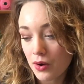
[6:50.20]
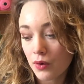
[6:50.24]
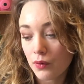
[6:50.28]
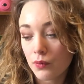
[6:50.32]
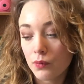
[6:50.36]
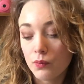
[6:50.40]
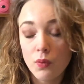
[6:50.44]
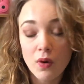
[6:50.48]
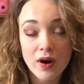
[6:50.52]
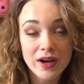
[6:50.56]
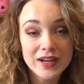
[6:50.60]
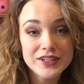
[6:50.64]

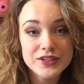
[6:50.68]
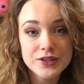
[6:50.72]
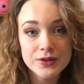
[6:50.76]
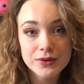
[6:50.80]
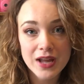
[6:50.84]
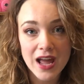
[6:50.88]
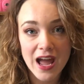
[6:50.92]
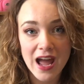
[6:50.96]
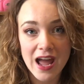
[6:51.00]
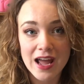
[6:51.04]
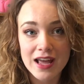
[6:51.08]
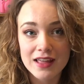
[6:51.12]

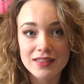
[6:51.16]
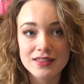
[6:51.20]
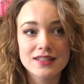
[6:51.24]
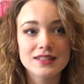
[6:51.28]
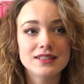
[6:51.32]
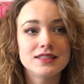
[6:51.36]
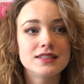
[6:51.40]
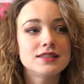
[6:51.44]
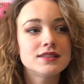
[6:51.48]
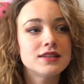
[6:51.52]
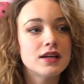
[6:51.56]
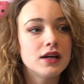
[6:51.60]
Y2K,
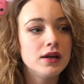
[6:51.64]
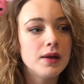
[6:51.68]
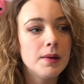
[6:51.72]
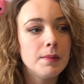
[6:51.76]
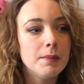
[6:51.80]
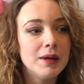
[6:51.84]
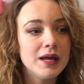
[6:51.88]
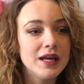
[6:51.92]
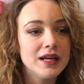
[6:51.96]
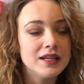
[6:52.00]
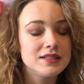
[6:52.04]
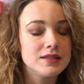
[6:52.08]
this is going to
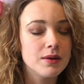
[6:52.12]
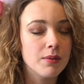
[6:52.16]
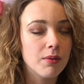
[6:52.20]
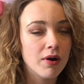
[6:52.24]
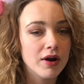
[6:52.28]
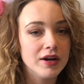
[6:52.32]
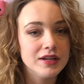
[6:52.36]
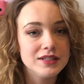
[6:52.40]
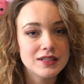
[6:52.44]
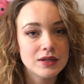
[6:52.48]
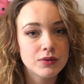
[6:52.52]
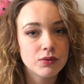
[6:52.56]
be a
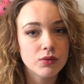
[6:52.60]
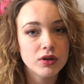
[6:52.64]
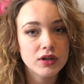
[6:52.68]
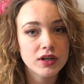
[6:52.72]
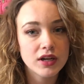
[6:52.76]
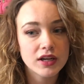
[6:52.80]
surprising one,